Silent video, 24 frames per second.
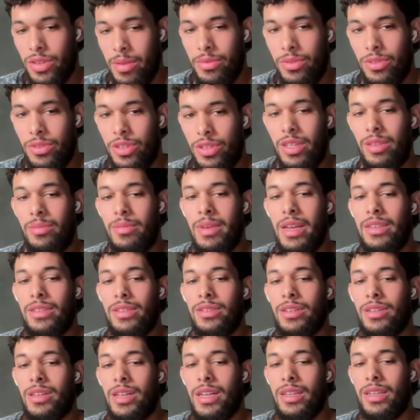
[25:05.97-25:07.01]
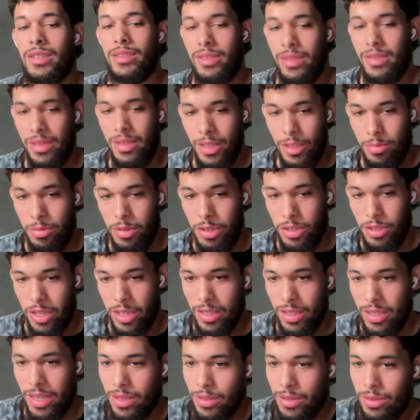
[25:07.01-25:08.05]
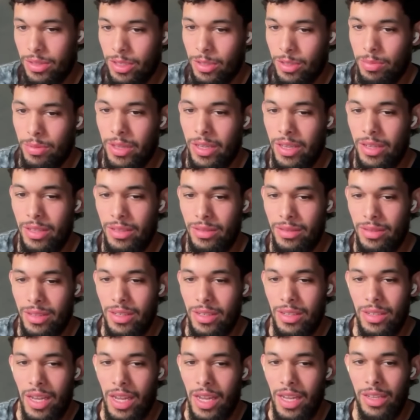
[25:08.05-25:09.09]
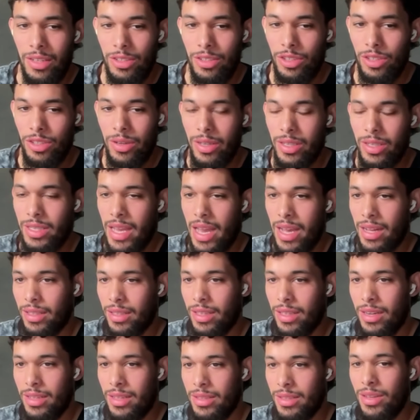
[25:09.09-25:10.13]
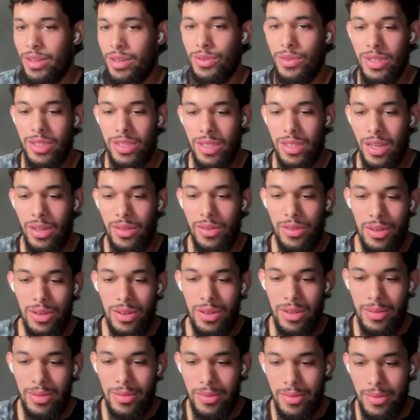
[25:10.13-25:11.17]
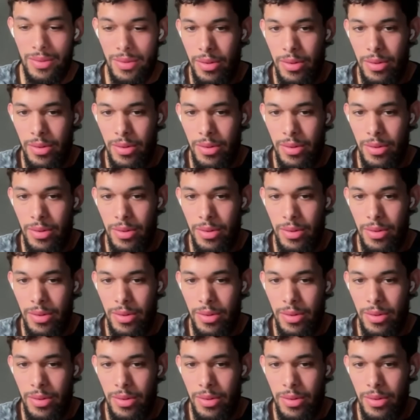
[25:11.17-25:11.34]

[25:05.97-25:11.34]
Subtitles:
strength training master class, THP training cycles explained. And I show exactly how to tell what cycle you're on.